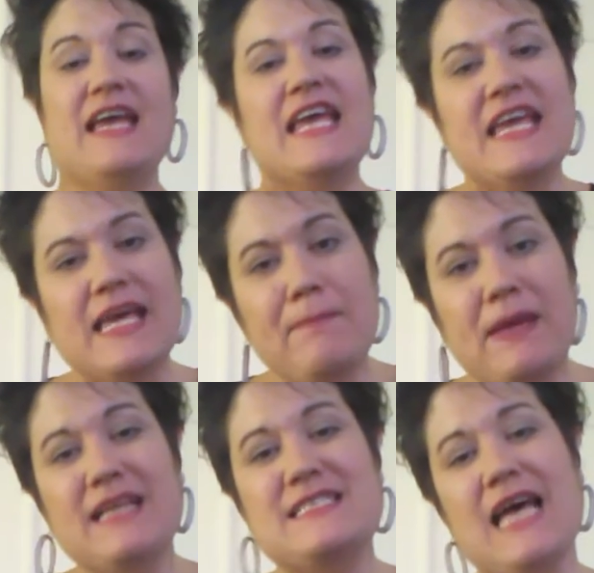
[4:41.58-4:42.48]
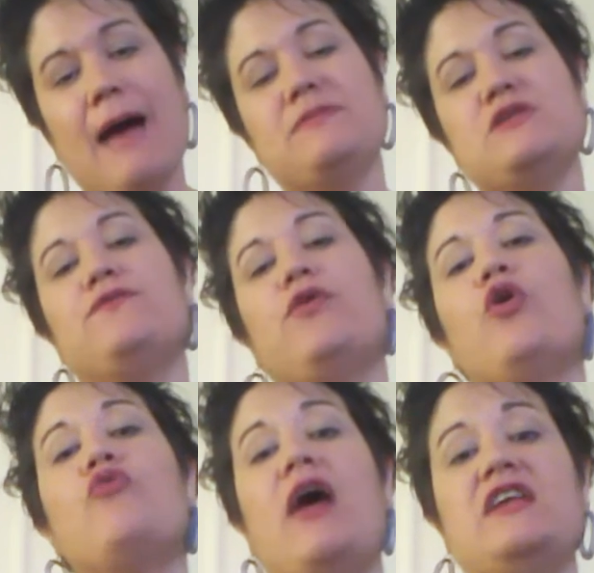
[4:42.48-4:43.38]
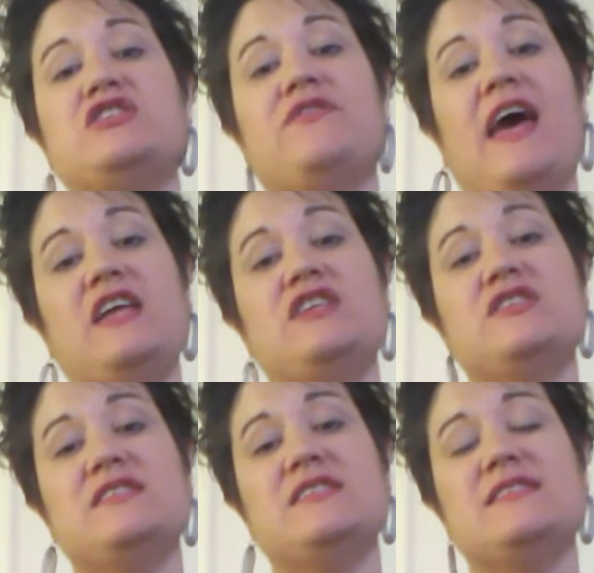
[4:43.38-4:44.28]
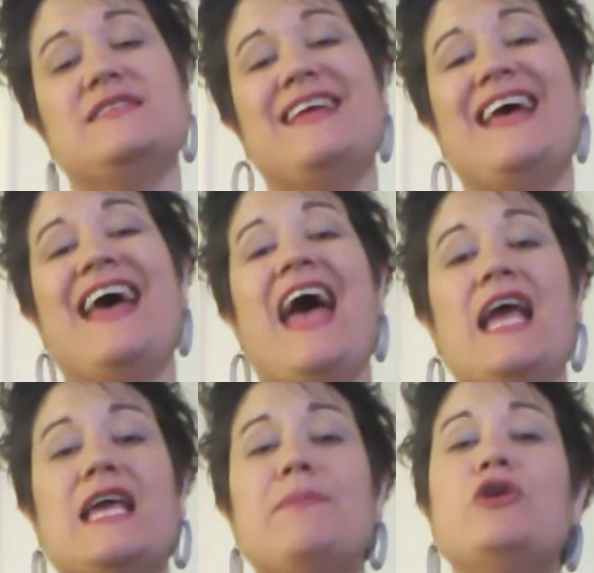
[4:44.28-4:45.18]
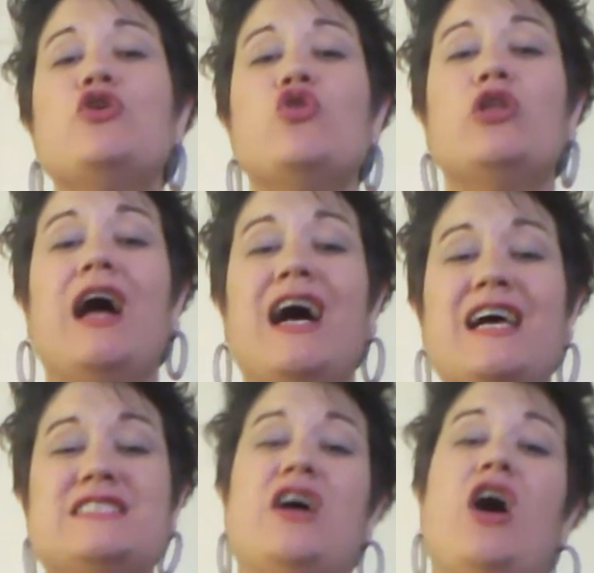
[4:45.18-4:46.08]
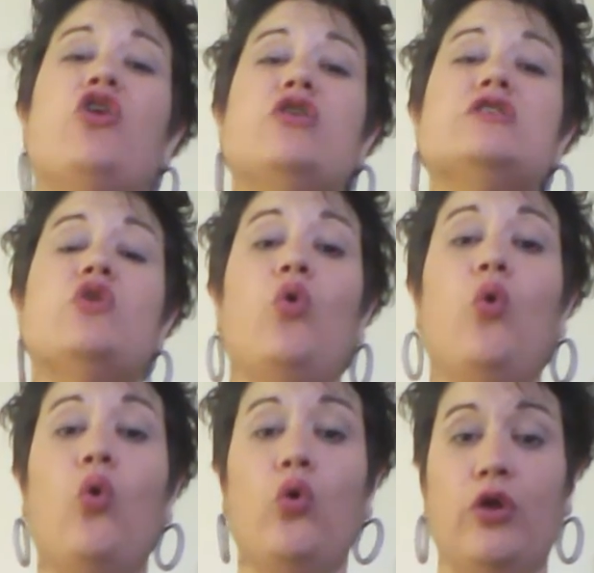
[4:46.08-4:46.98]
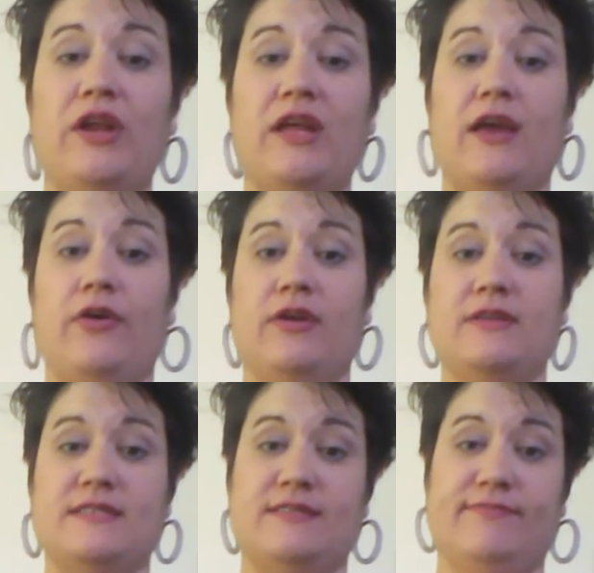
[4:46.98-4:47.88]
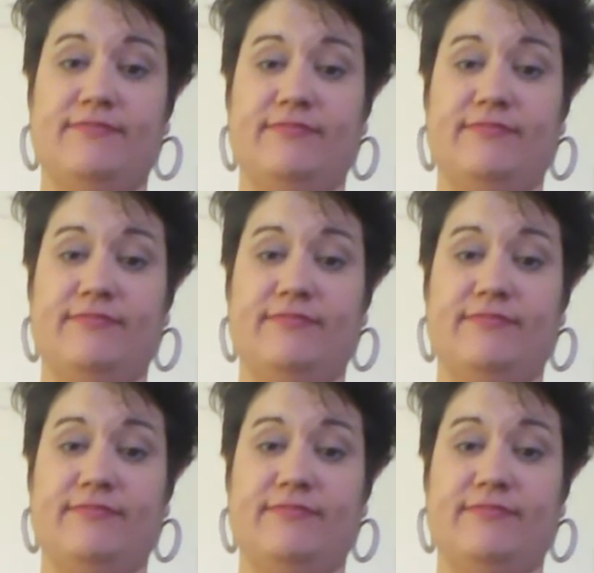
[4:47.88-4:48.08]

It can be adapted for a range of ages and can be utilised across all learning areas.